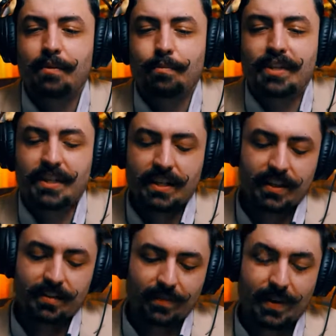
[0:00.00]
but
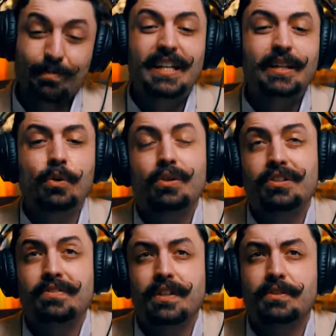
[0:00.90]
a mini
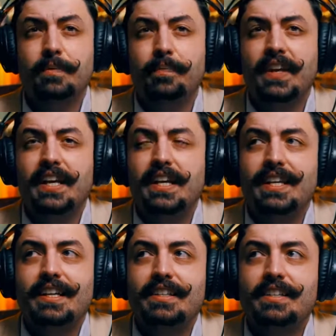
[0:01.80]
course funnel
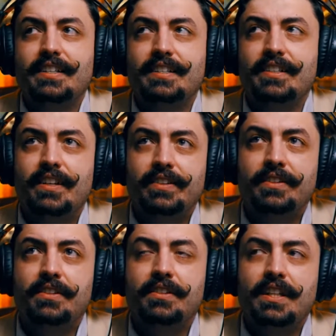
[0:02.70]
is
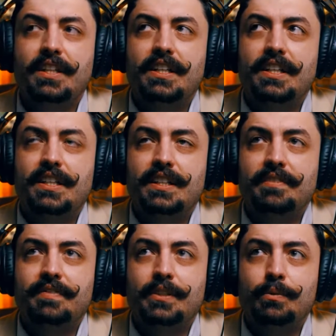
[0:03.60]
another
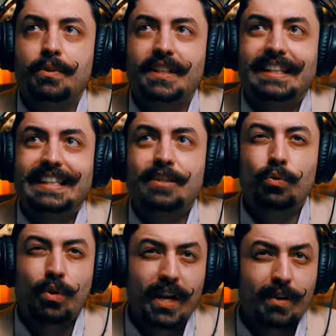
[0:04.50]
really
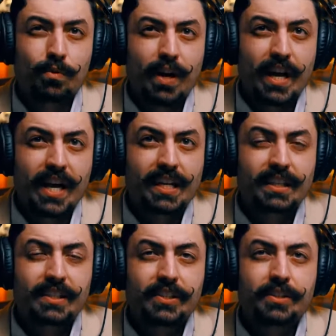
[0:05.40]
great way
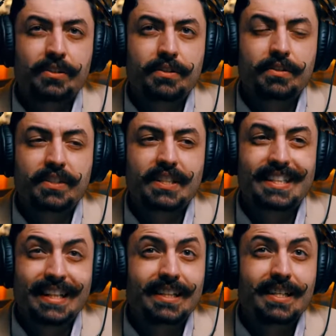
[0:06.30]
to
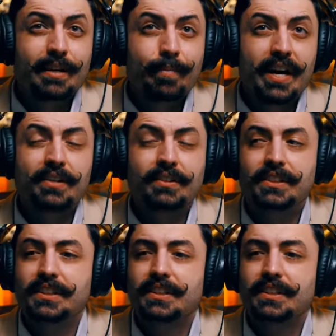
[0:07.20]
think about